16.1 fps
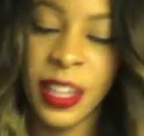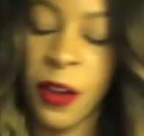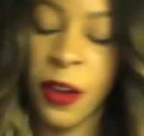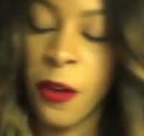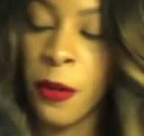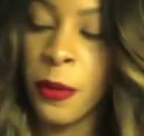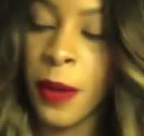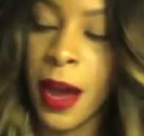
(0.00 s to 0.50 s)

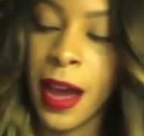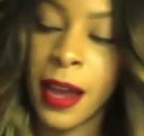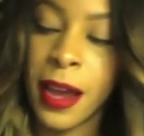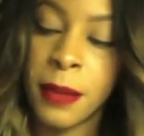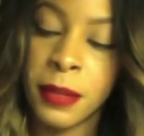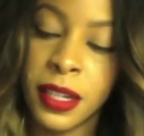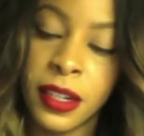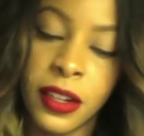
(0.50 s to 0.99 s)
So
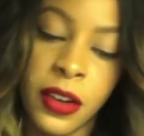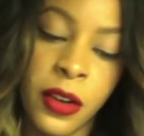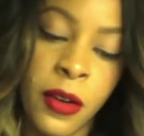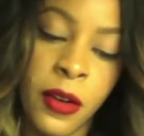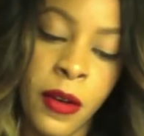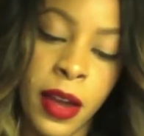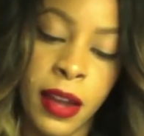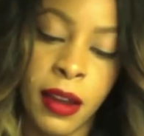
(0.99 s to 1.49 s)
I'm going
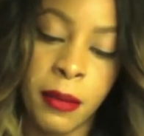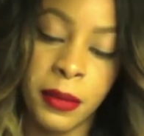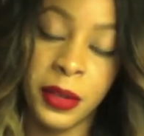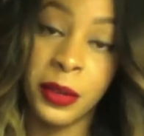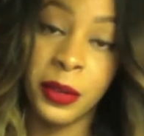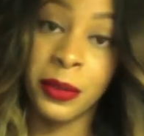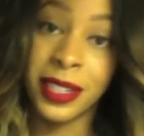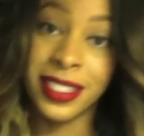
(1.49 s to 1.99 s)
to go and
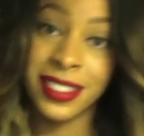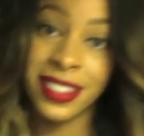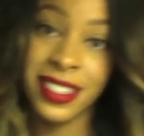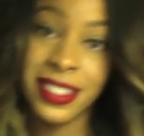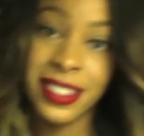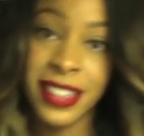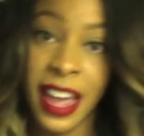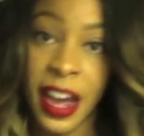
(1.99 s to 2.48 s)
I'm going to
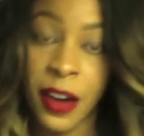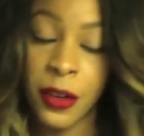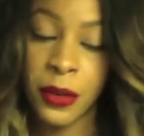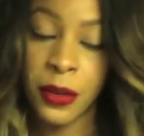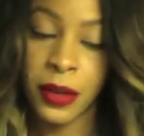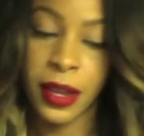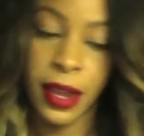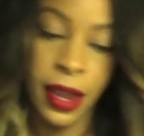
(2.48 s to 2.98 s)
rinse this
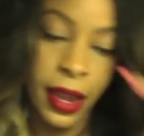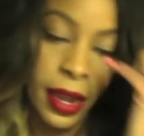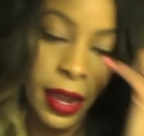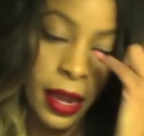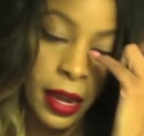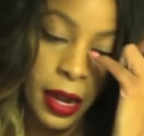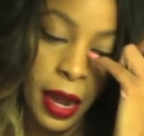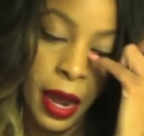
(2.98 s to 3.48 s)
out
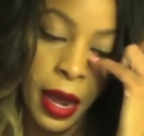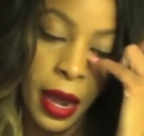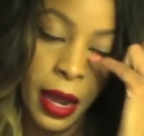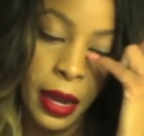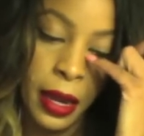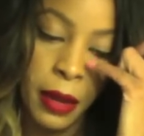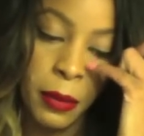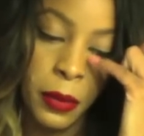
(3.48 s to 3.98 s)
and
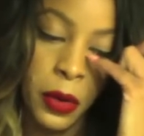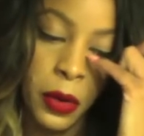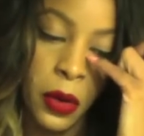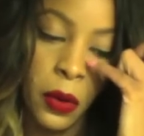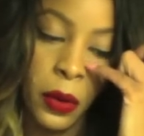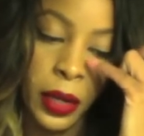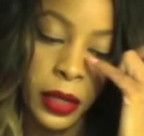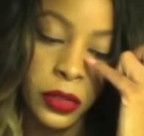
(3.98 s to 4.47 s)
I am
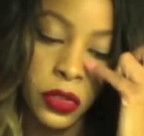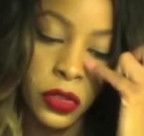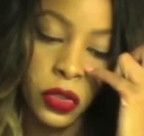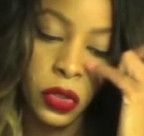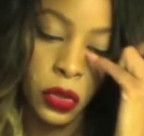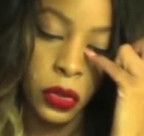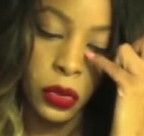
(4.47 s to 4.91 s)
going